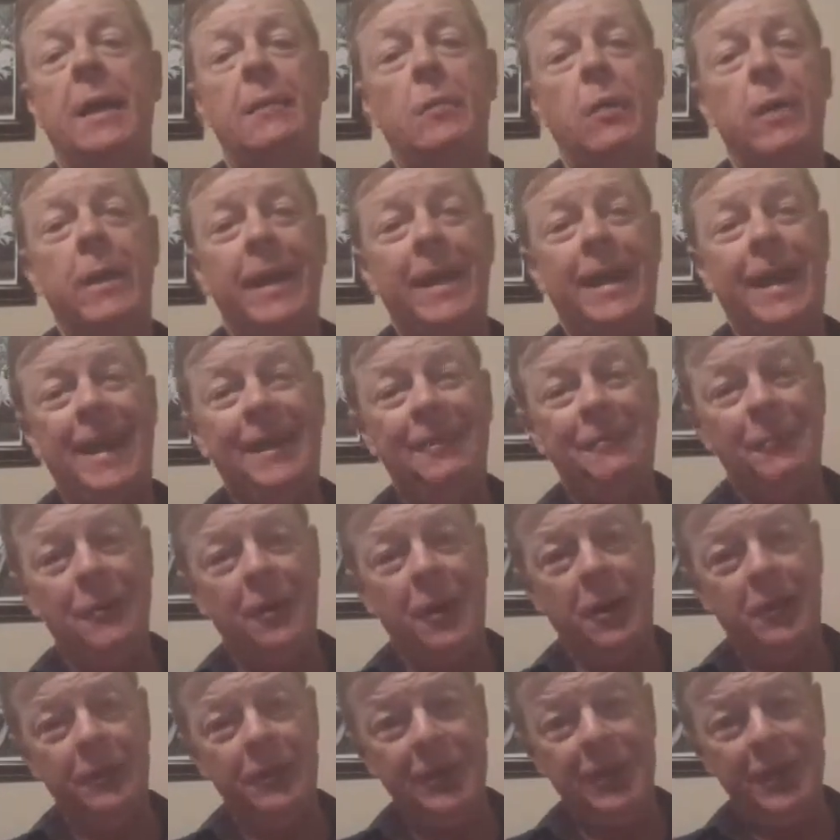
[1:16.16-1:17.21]
While I can't
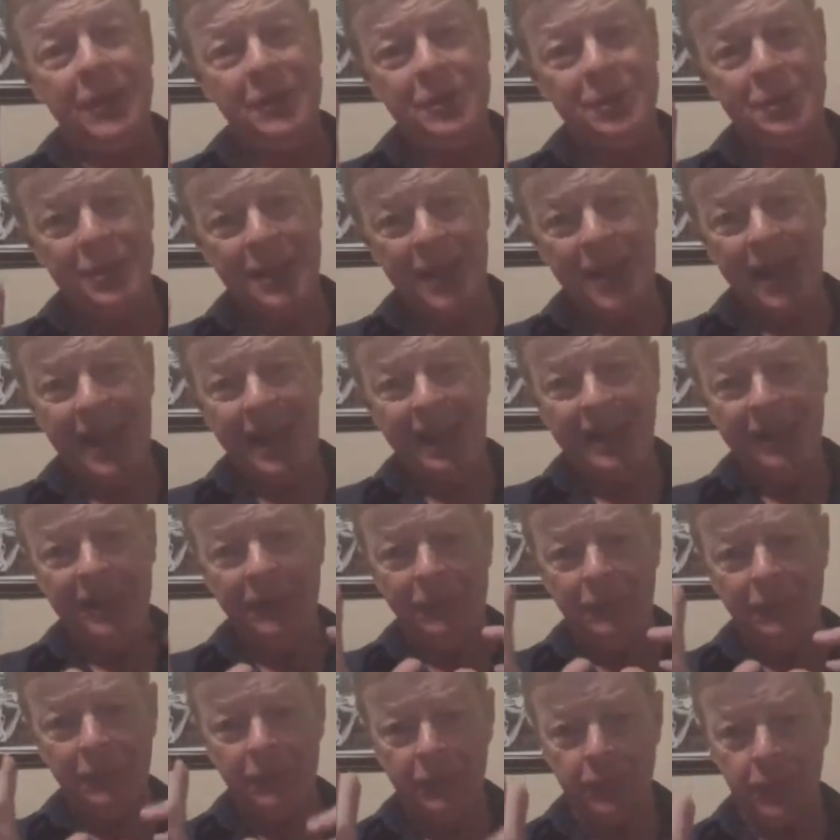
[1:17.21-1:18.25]
figure out the exact
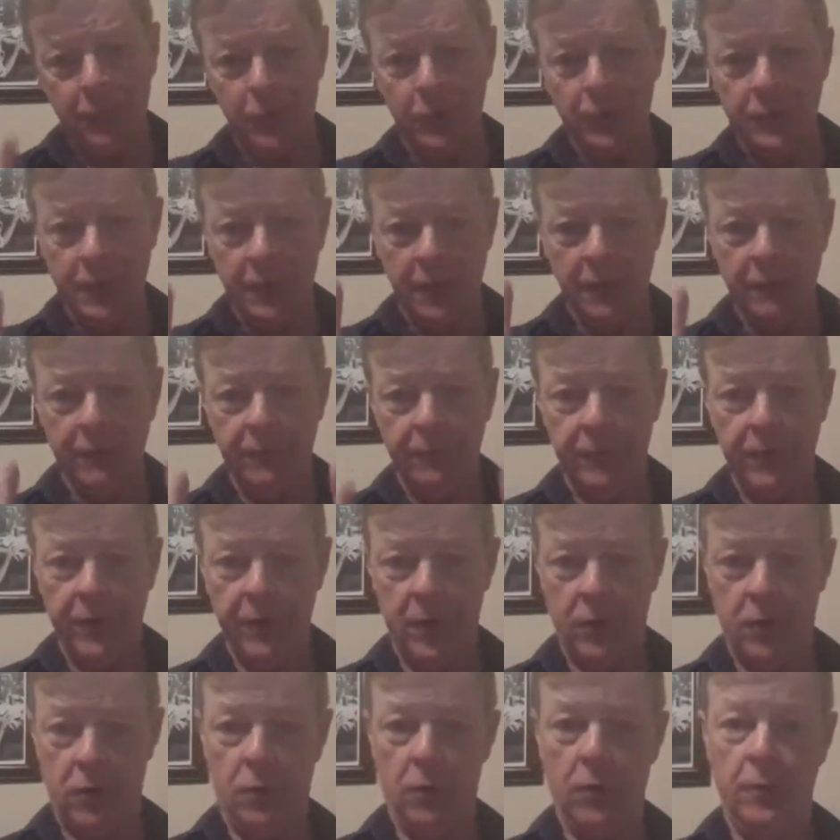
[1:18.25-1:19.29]
first
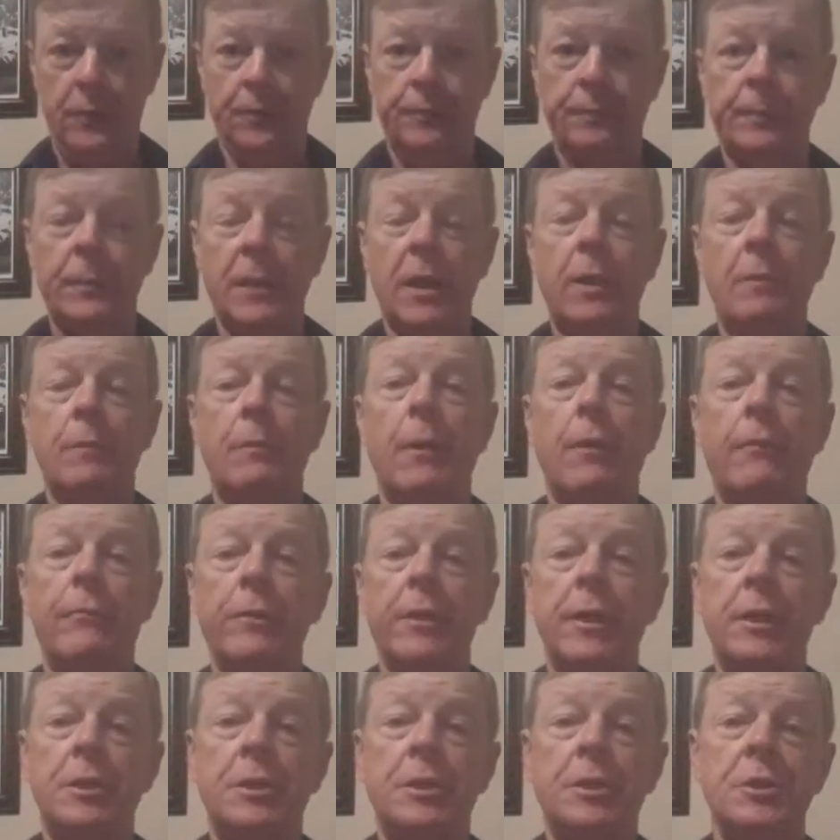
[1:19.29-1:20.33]
figure in
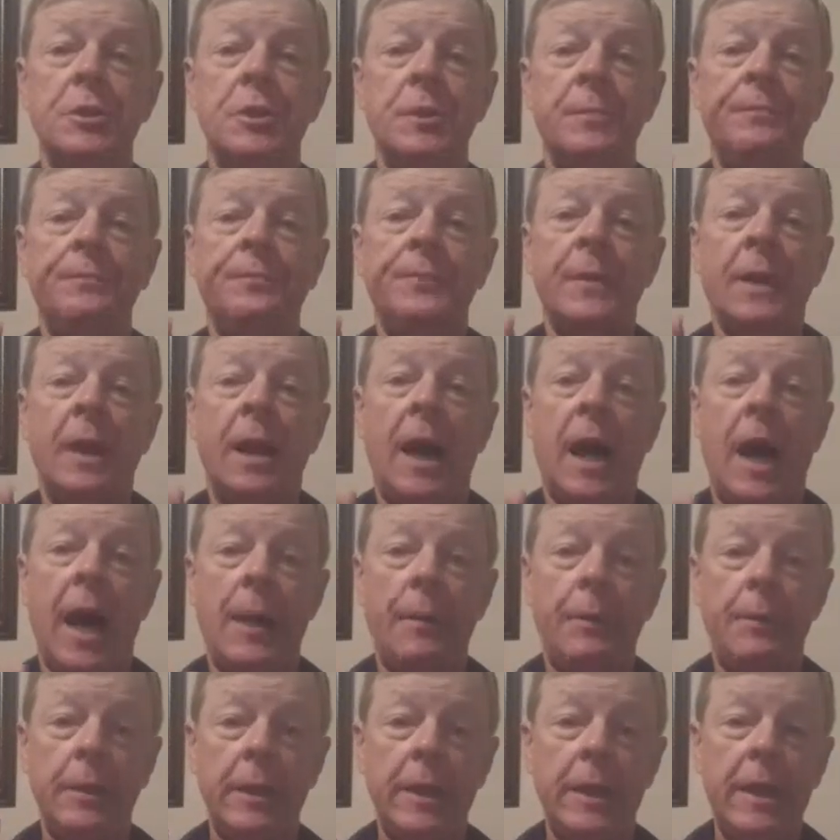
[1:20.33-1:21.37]
Marvel Legends,
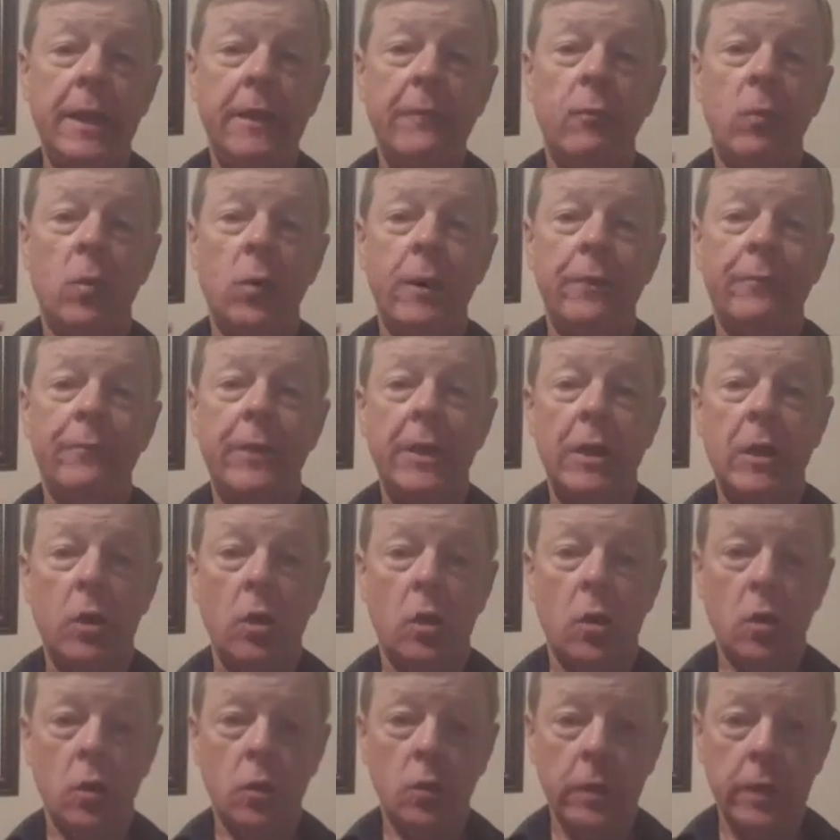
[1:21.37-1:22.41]
I believe one of the
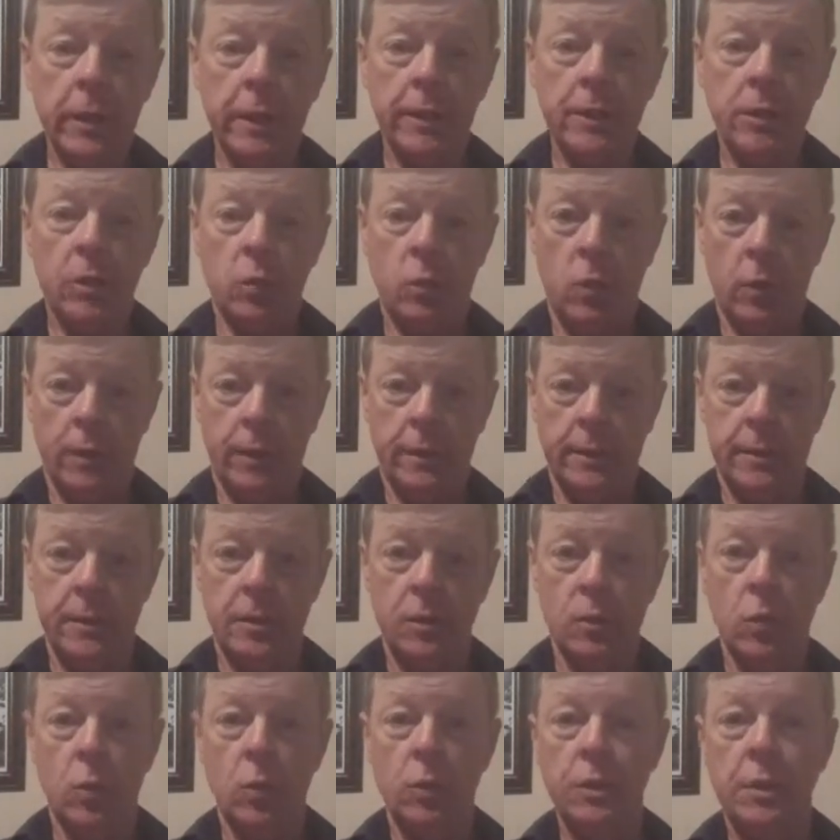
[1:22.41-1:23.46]
earliest
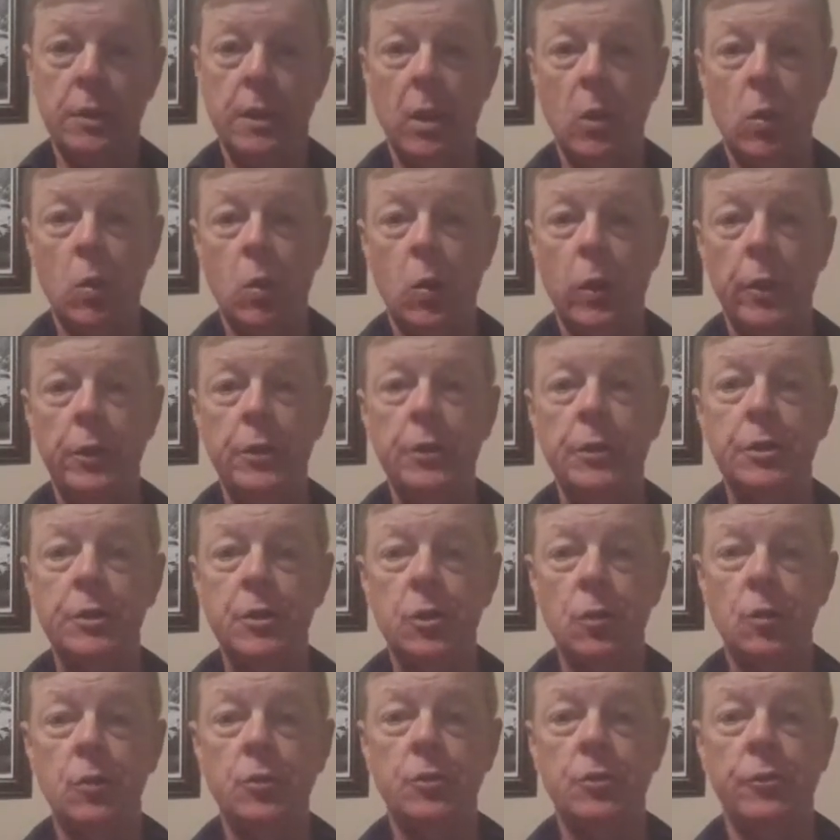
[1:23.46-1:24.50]
ones was the Winter
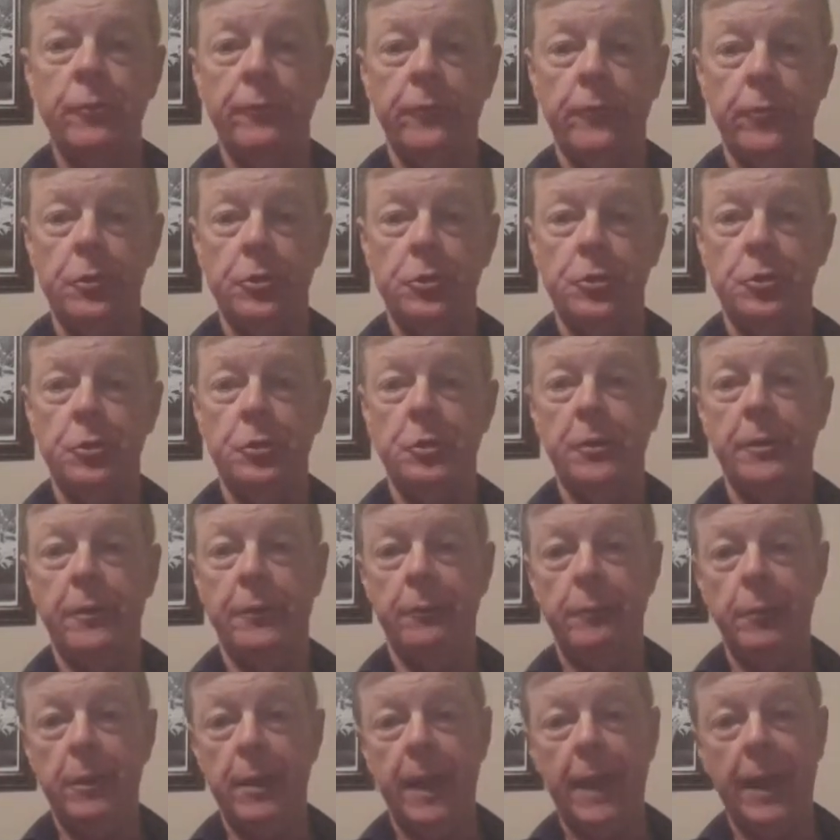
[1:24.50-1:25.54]
Soldier version
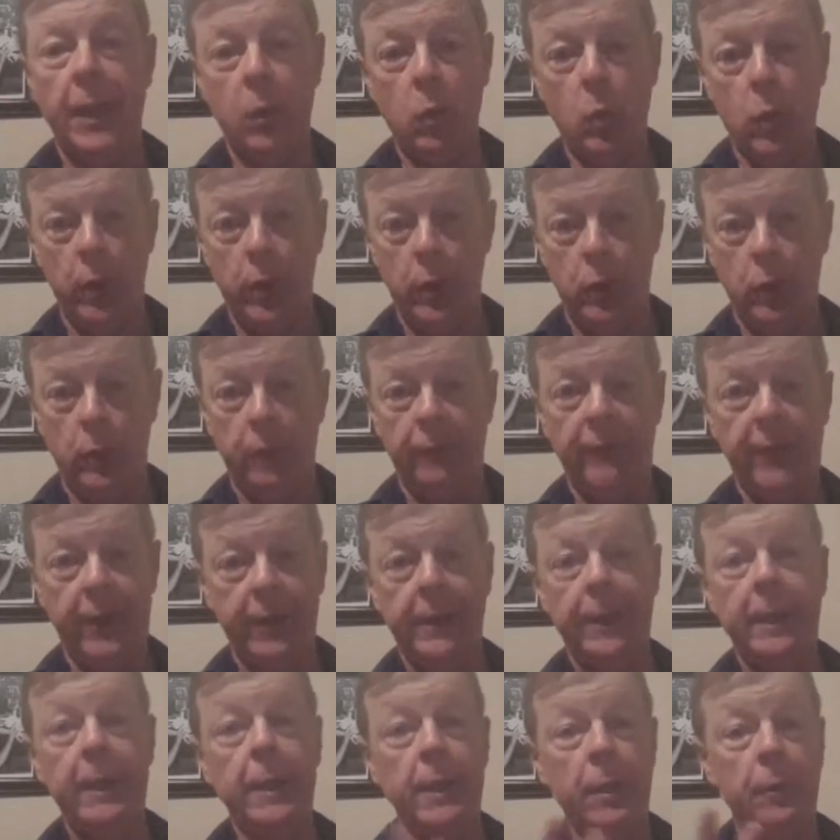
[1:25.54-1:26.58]
of Black Widow. In
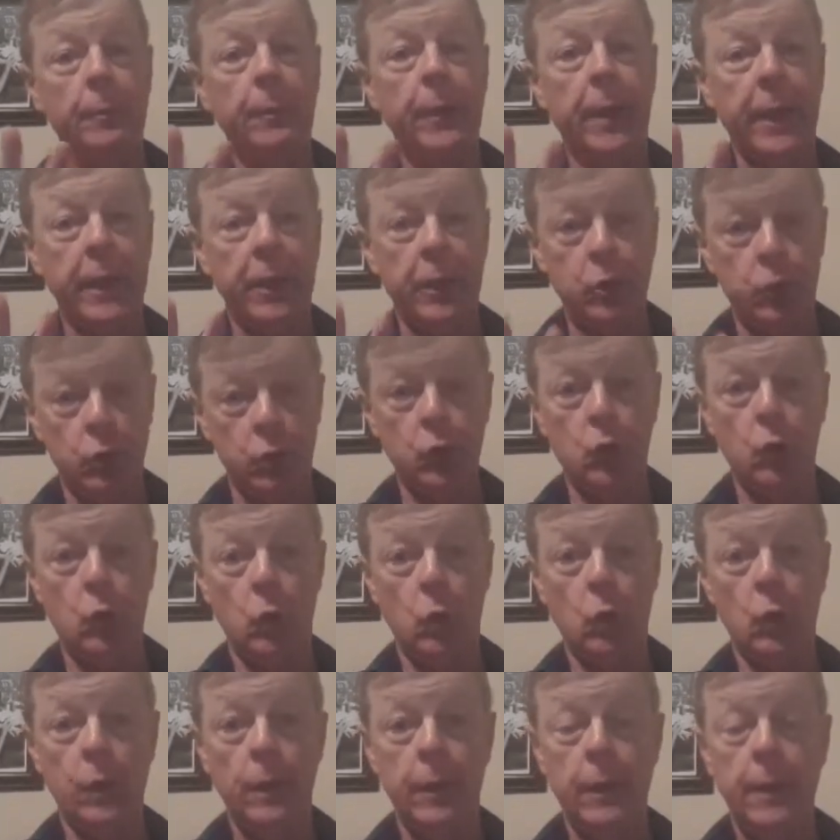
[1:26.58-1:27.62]
fact, I ended up buying
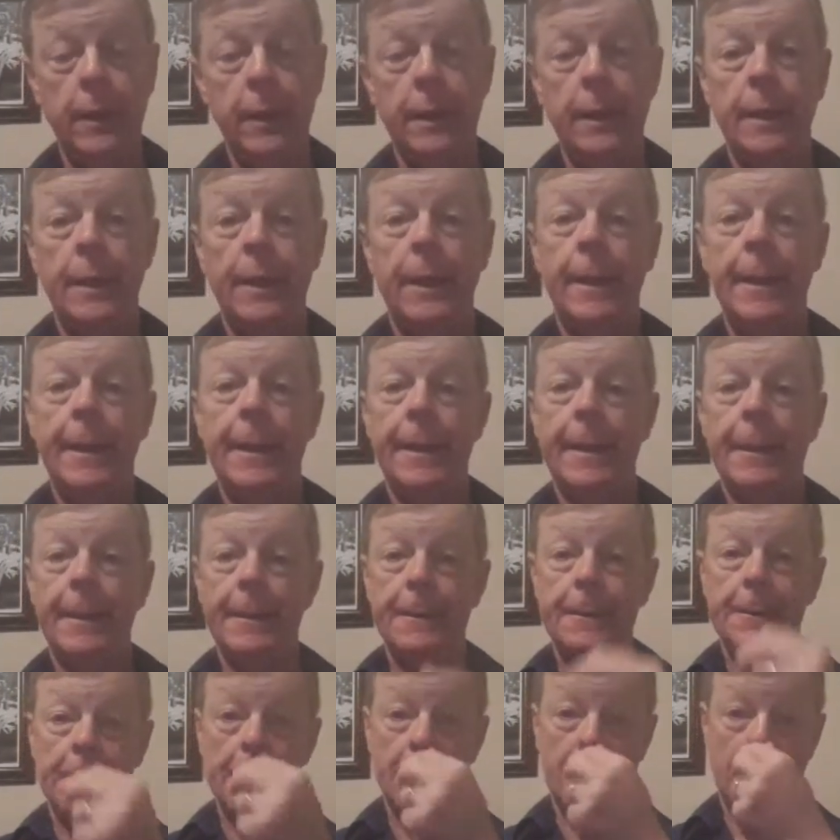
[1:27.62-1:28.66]
two,
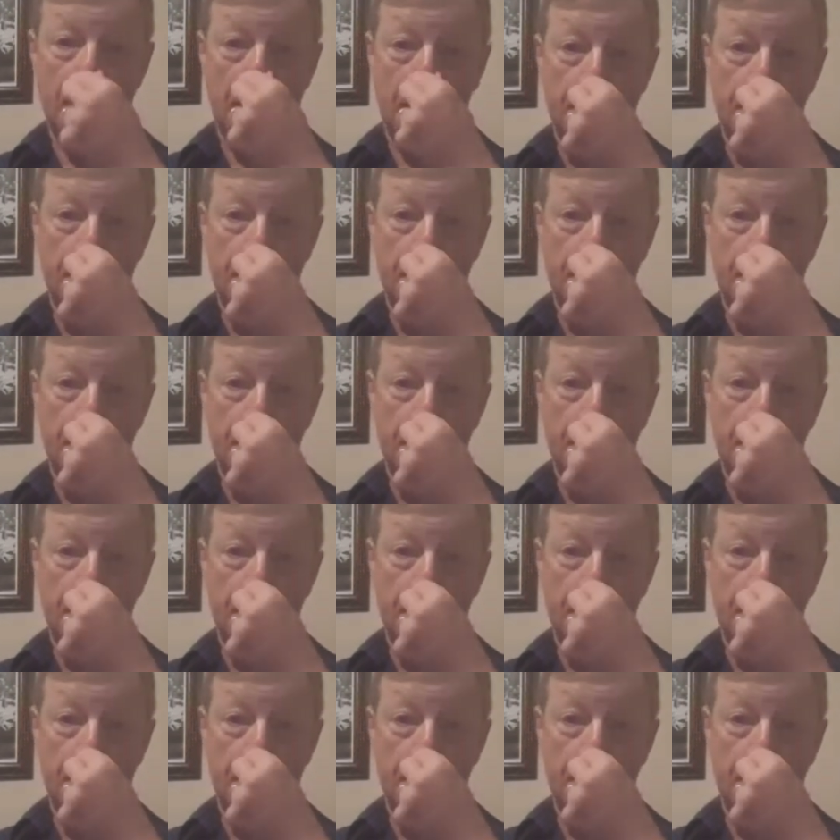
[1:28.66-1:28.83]
and